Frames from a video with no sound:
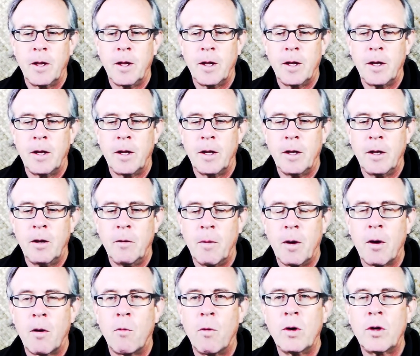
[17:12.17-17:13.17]
And no
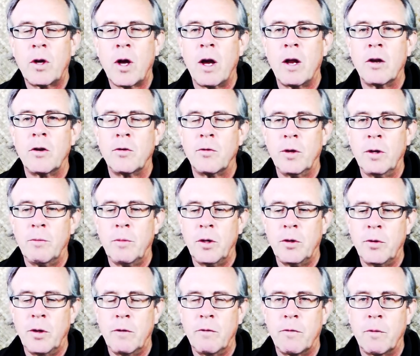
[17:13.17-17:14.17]
matter what kind of dream
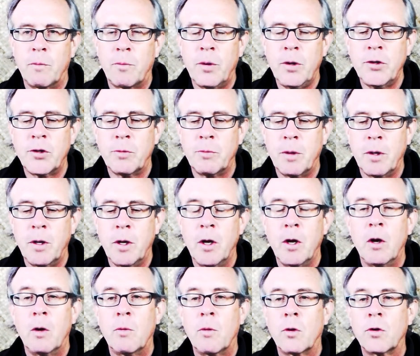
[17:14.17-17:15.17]
we dream of imprisonment,
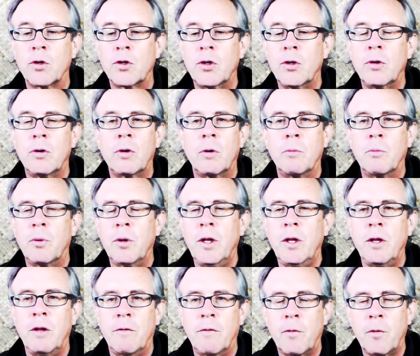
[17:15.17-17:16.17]
we're still
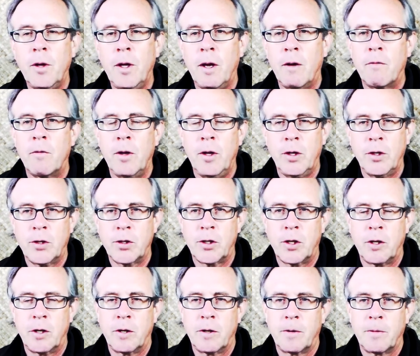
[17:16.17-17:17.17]
completely free every
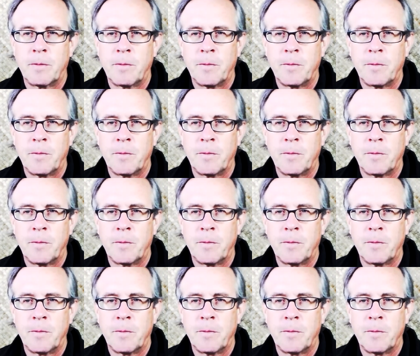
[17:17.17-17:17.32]
instant.